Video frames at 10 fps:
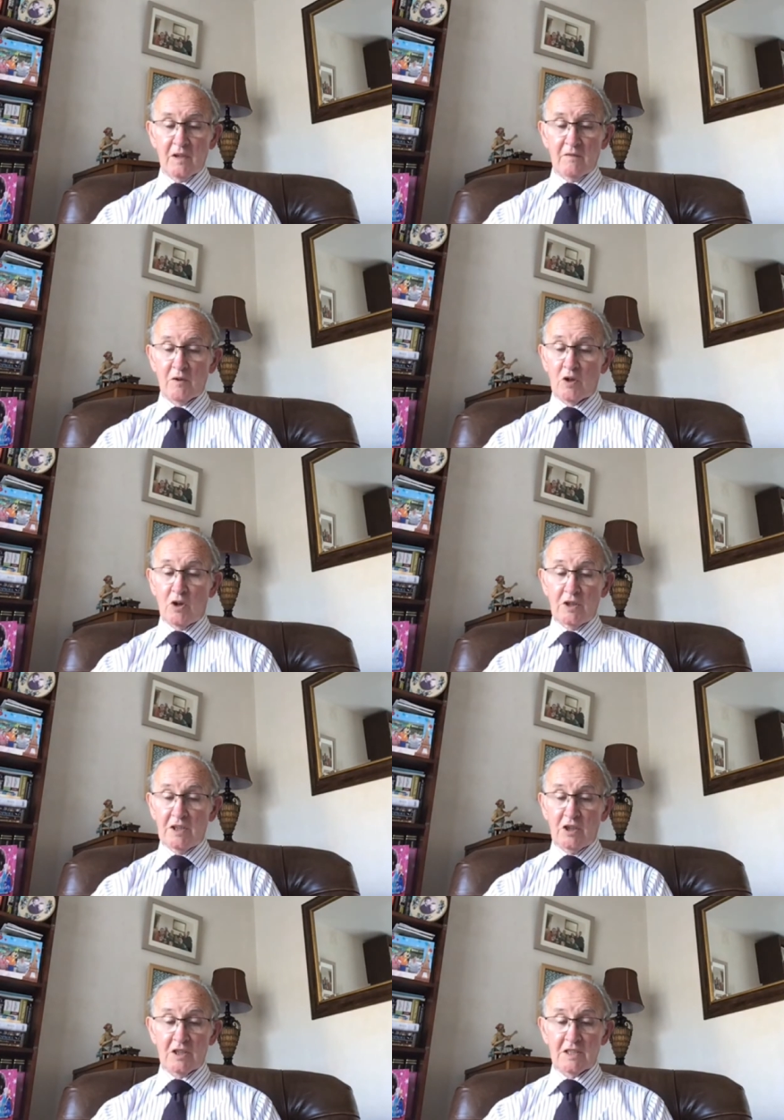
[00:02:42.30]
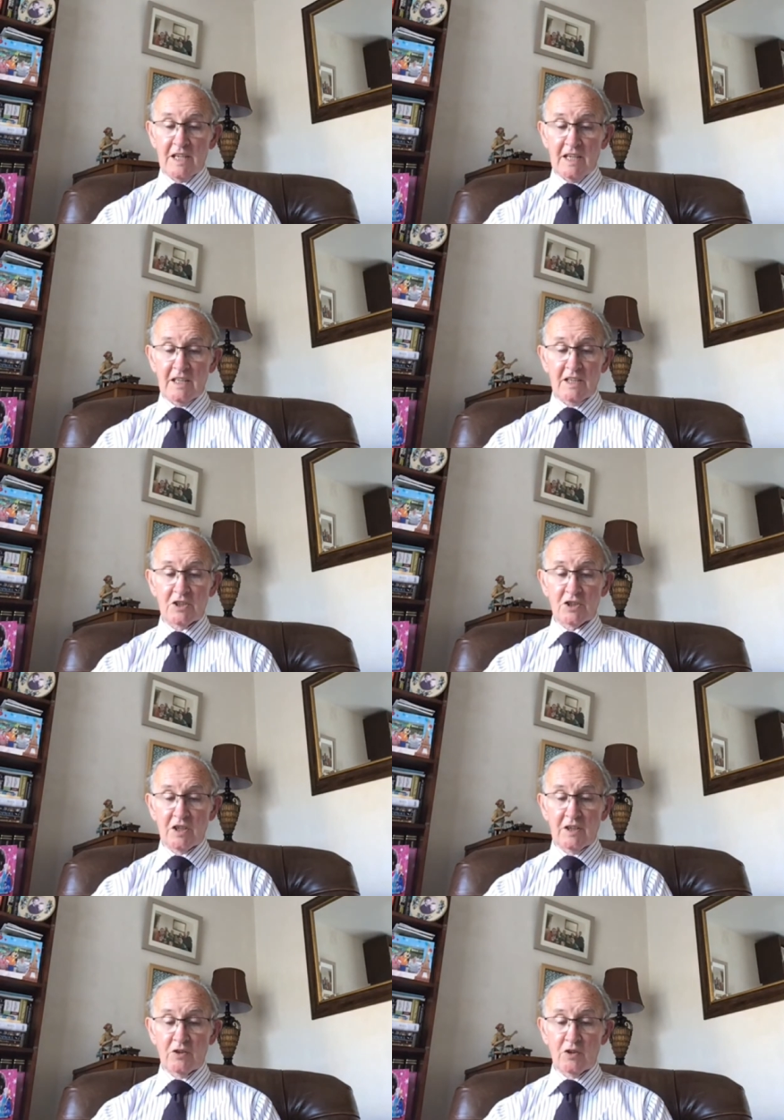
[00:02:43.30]
For God did not send his Son
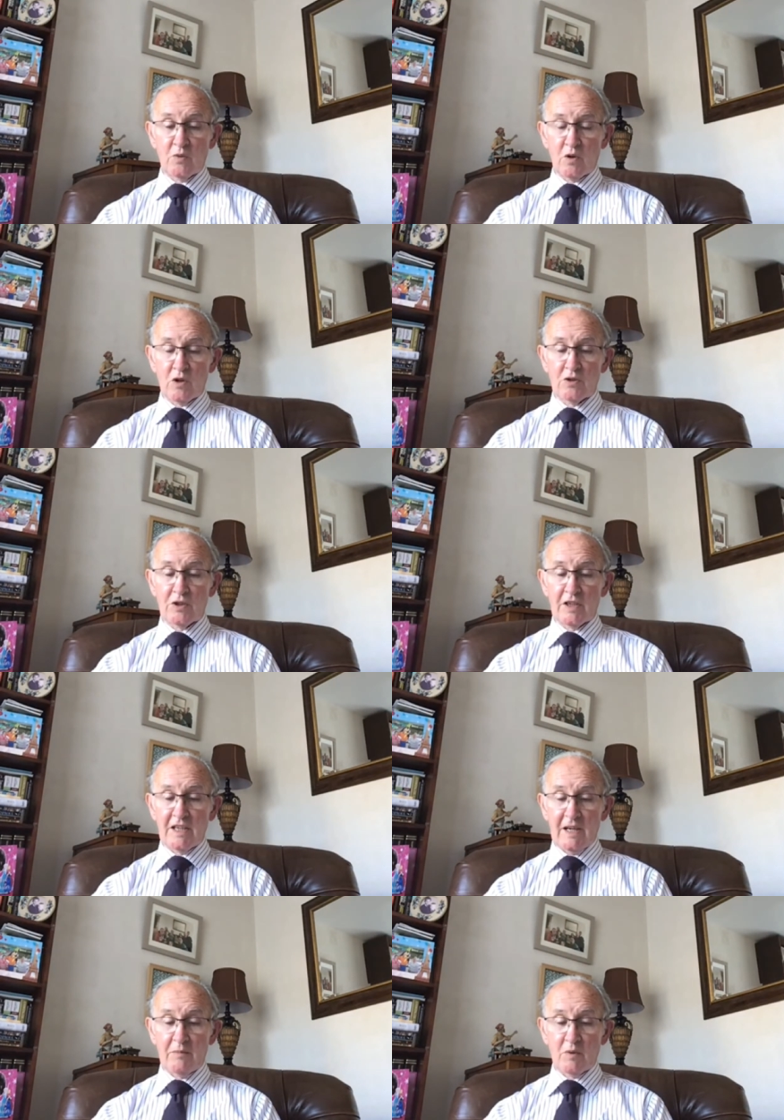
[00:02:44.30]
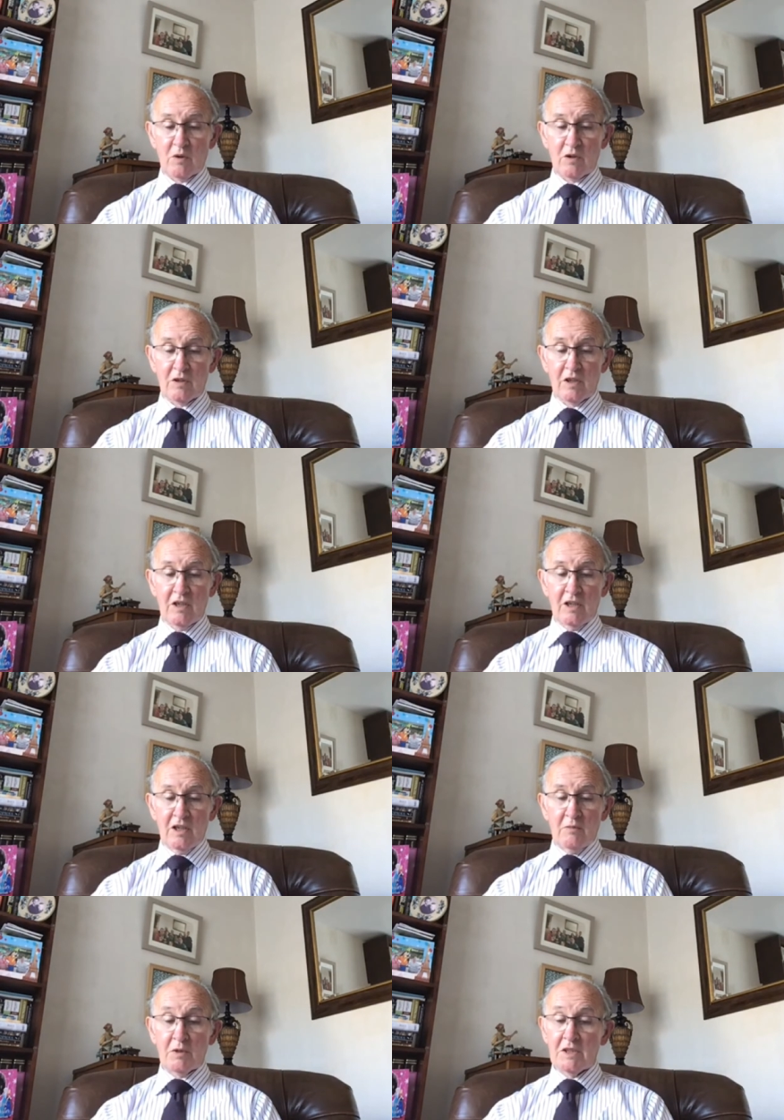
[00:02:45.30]
into the world to condemn the world,
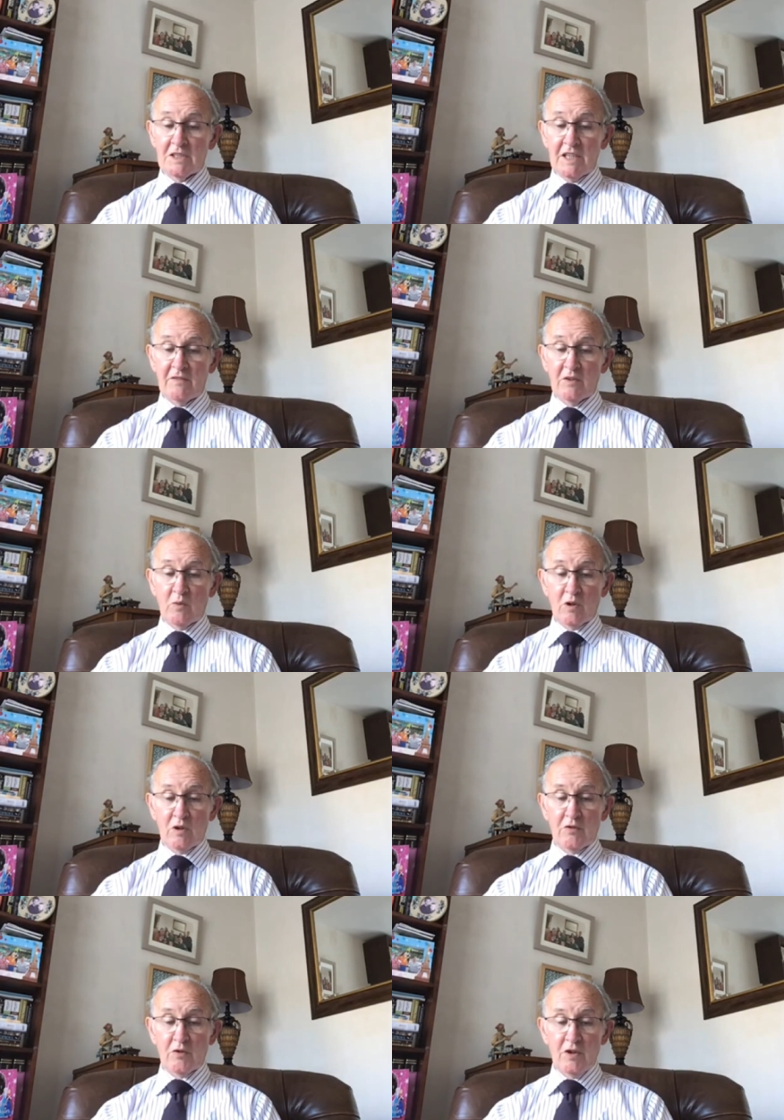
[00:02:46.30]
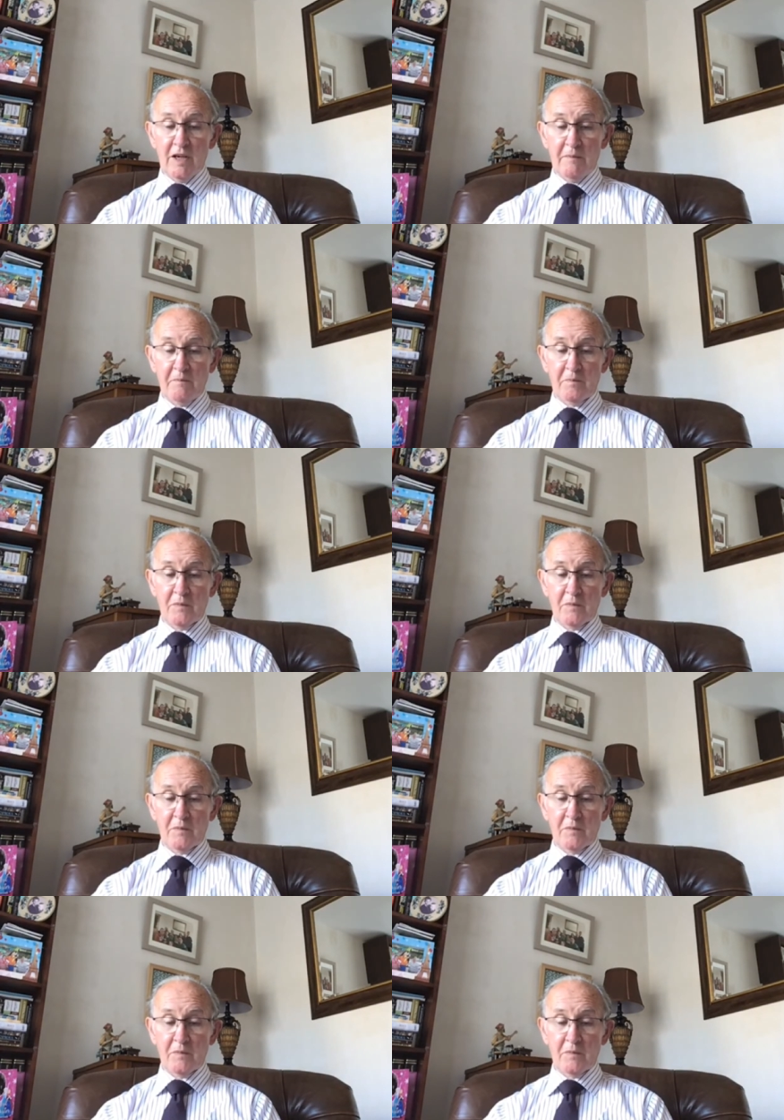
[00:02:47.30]
but to save the world through him.